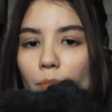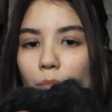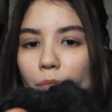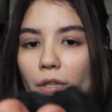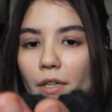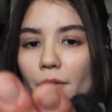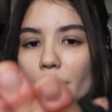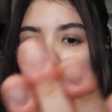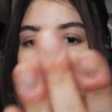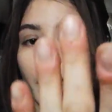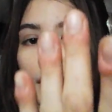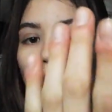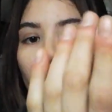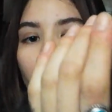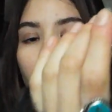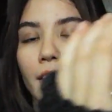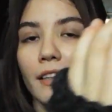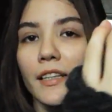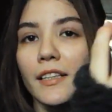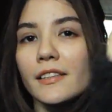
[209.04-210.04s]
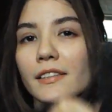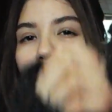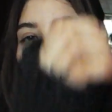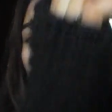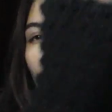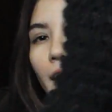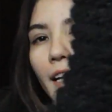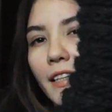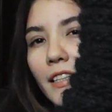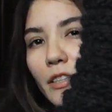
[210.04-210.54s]
But I really like these.
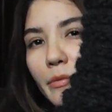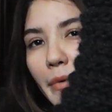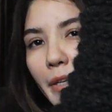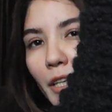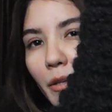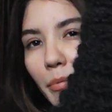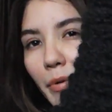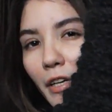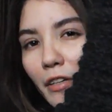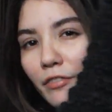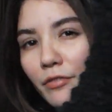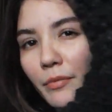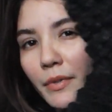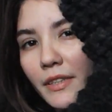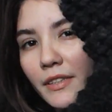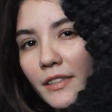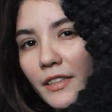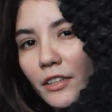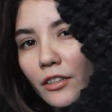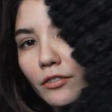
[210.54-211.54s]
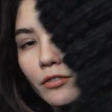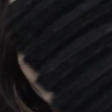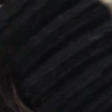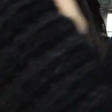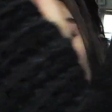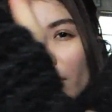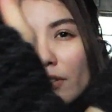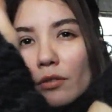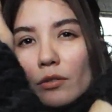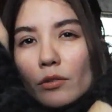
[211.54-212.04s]
I did make a pair for myself.
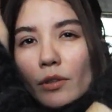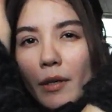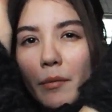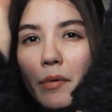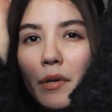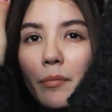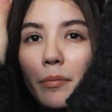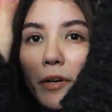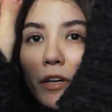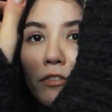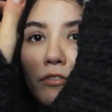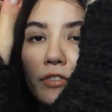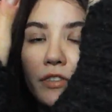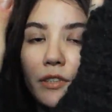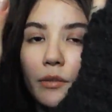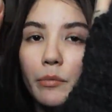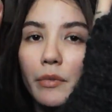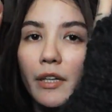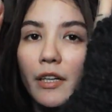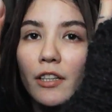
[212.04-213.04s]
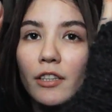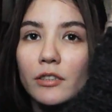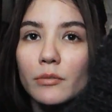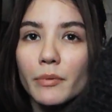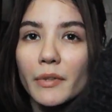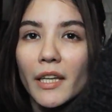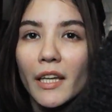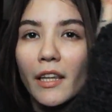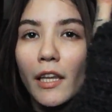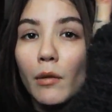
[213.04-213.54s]
Well, I made a pair for someone else,
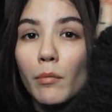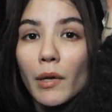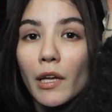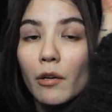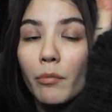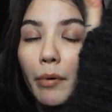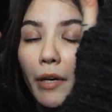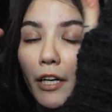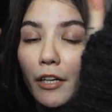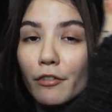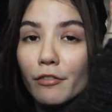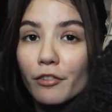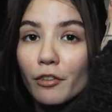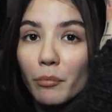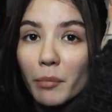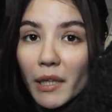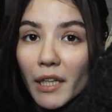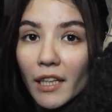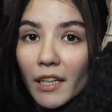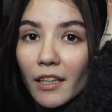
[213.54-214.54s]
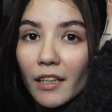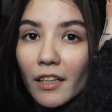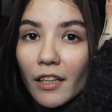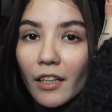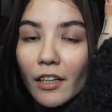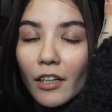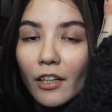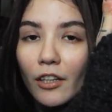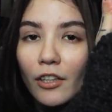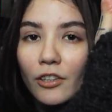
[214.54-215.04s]
but then they made a pair for me.
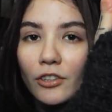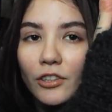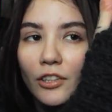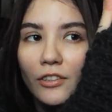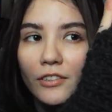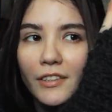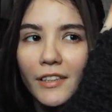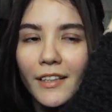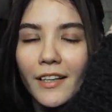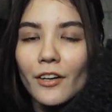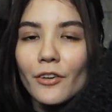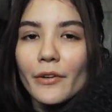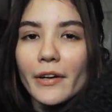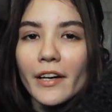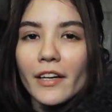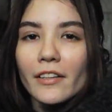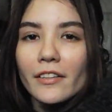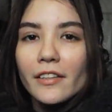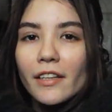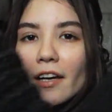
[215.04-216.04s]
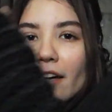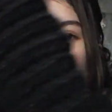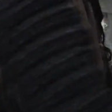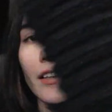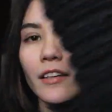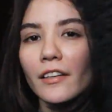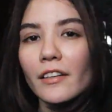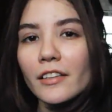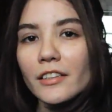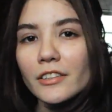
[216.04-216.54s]
So I was like, oh hell
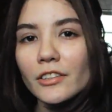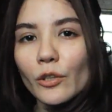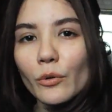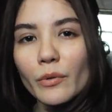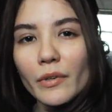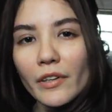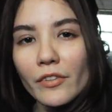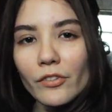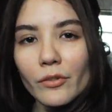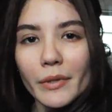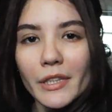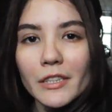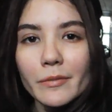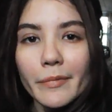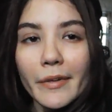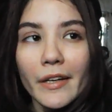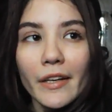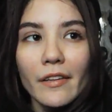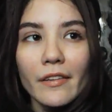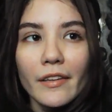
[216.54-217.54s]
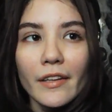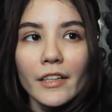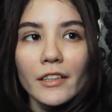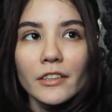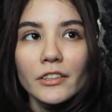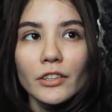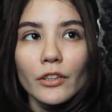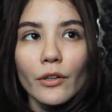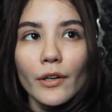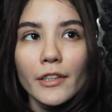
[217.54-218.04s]
yeah, because no one ever makes me anything,
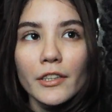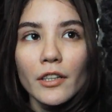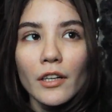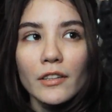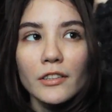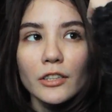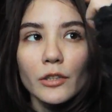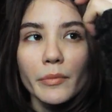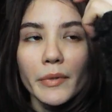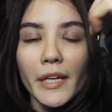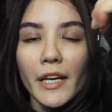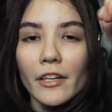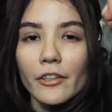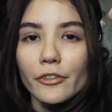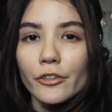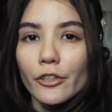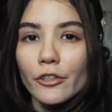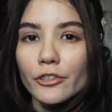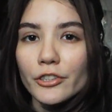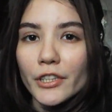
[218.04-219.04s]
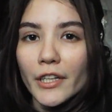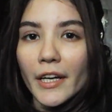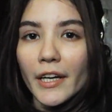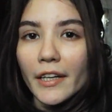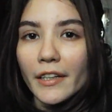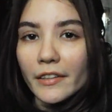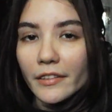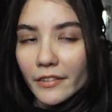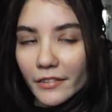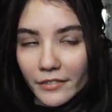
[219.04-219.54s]
so I taught somebody how to crochet
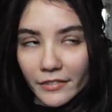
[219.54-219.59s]
and